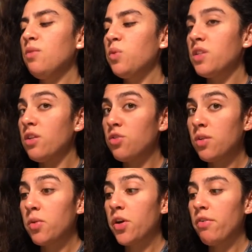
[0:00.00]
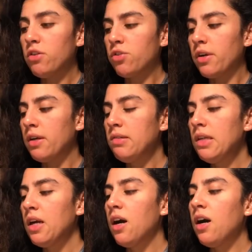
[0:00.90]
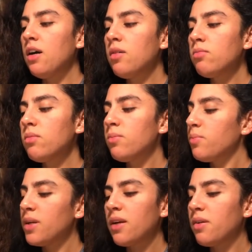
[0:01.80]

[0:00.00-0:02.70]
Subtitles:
was that during Mercury retrograde? But